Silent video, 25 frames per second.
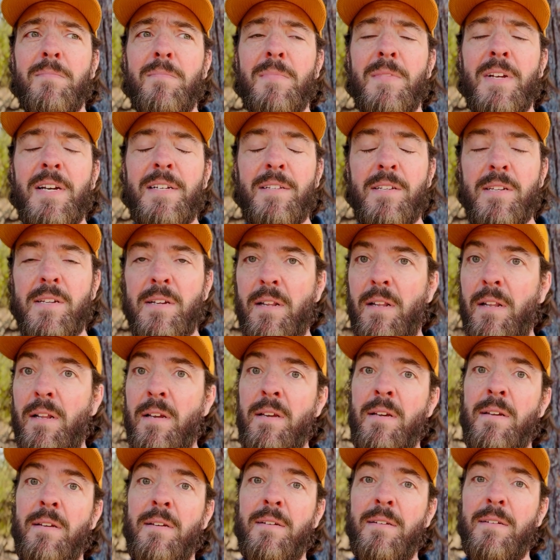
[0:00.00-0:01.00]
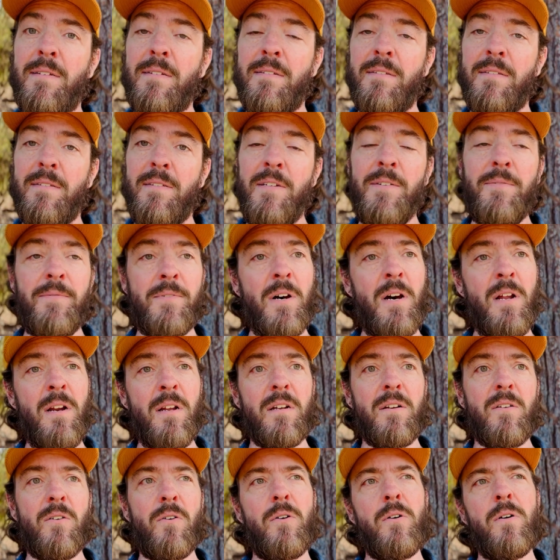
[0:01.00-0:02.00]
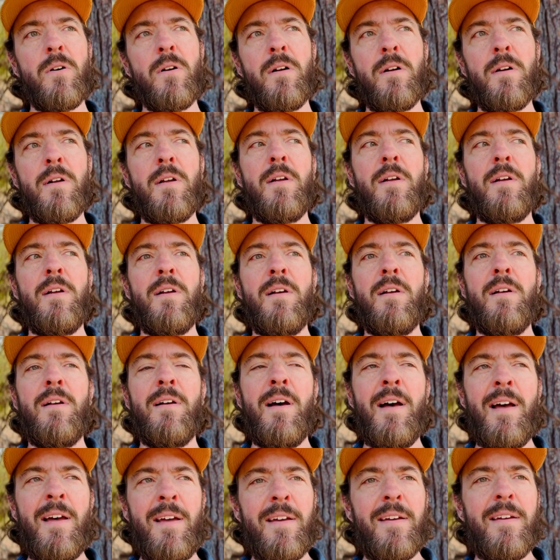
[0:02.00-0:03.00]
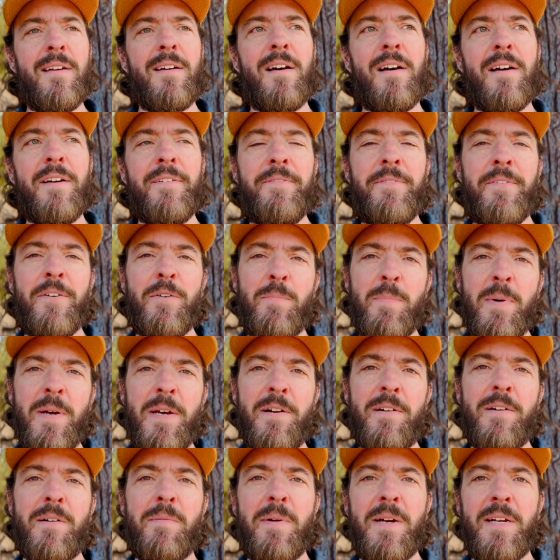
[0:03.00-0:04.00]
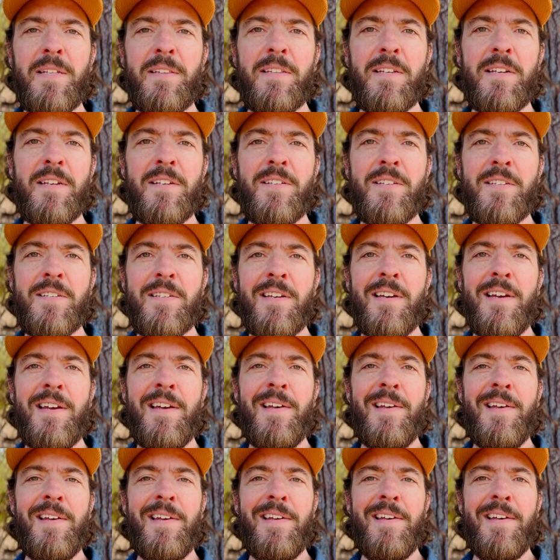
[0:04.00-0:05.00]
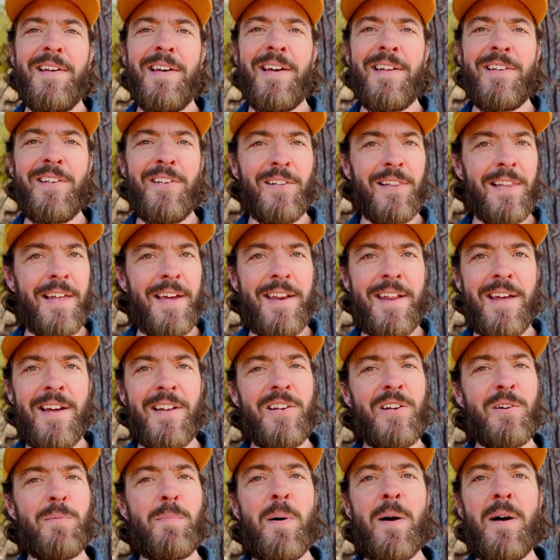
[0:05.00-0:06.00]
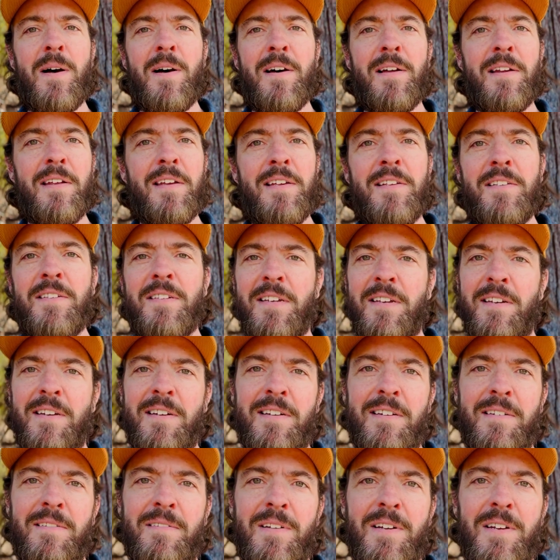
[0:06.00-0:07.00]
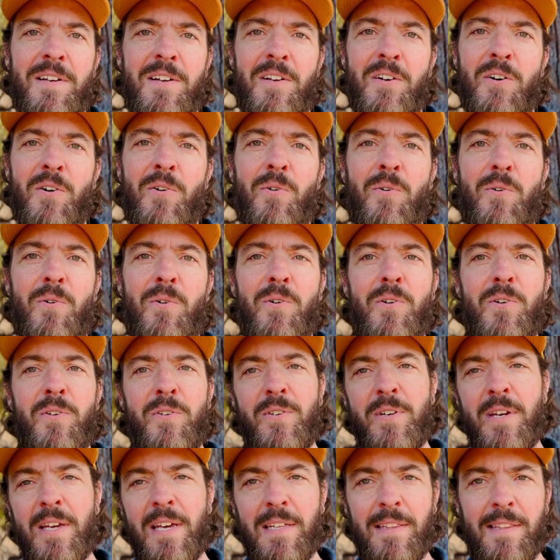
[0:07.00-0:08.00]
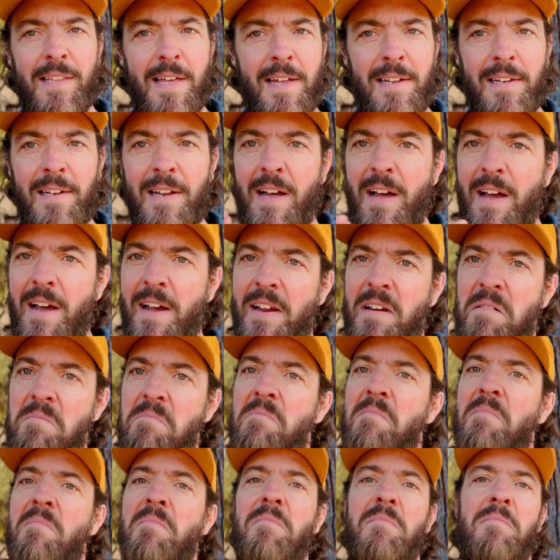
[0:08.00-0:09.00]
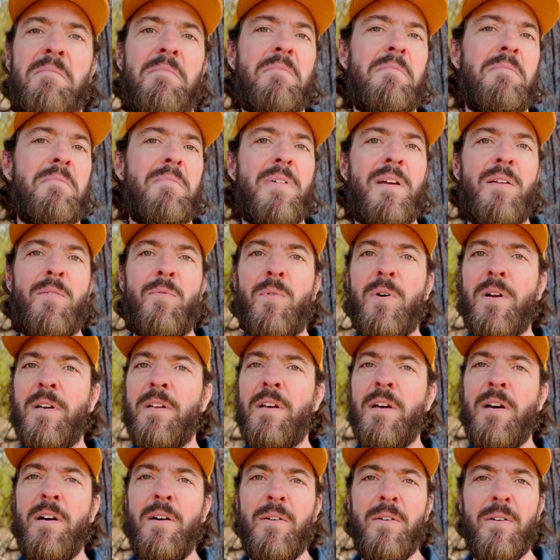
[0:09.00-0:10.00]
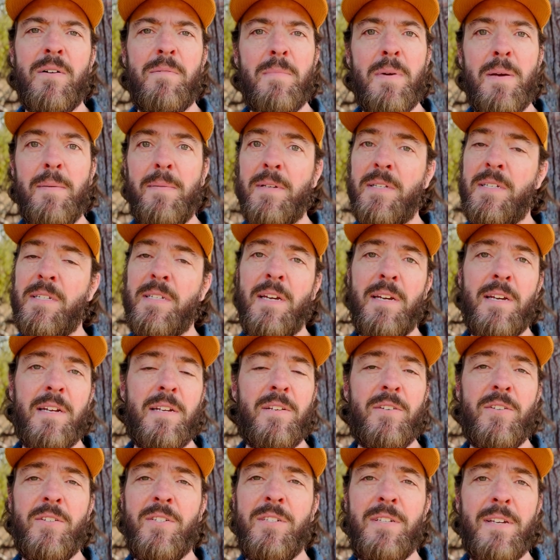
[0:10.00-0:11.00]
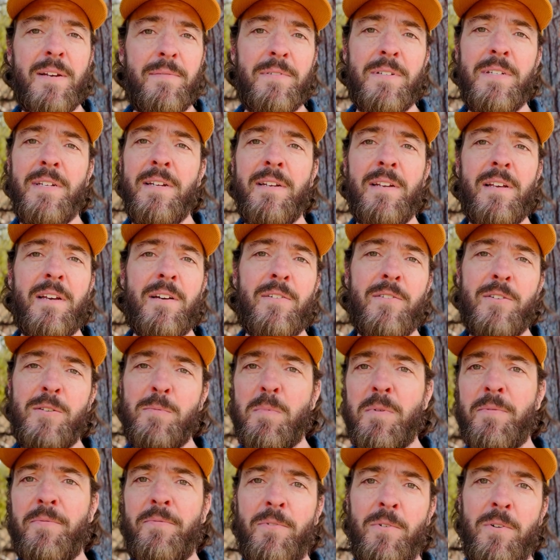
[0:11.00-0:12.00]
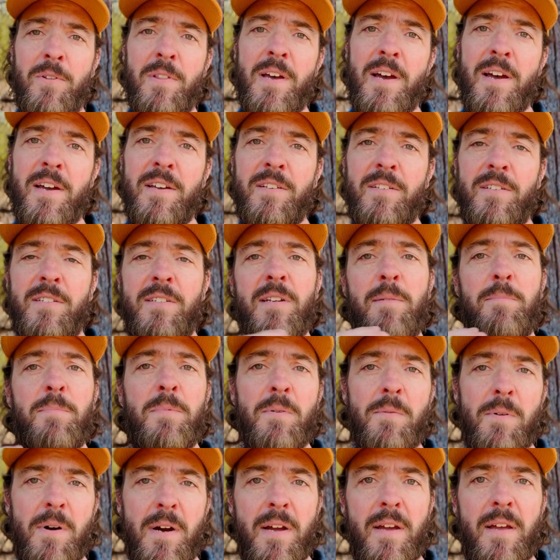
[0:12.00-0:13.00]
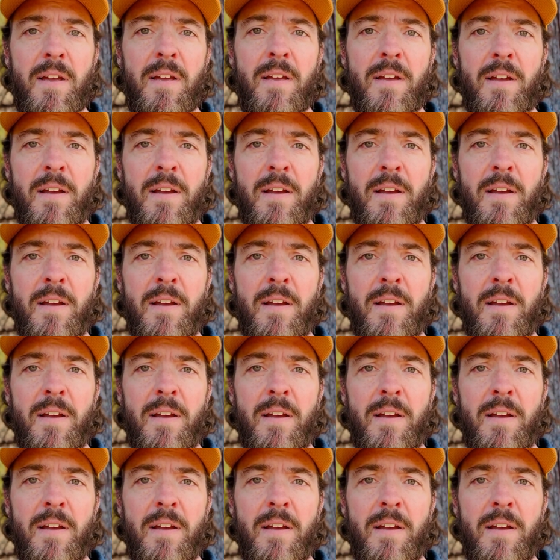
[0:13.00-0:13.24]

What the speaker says: And suddenly you've got it. Or, hey, I feel better about this. And you lay down your part easier, or you get that line in one go. Maybe it's taken you 17 goes. Before that, you stepped away,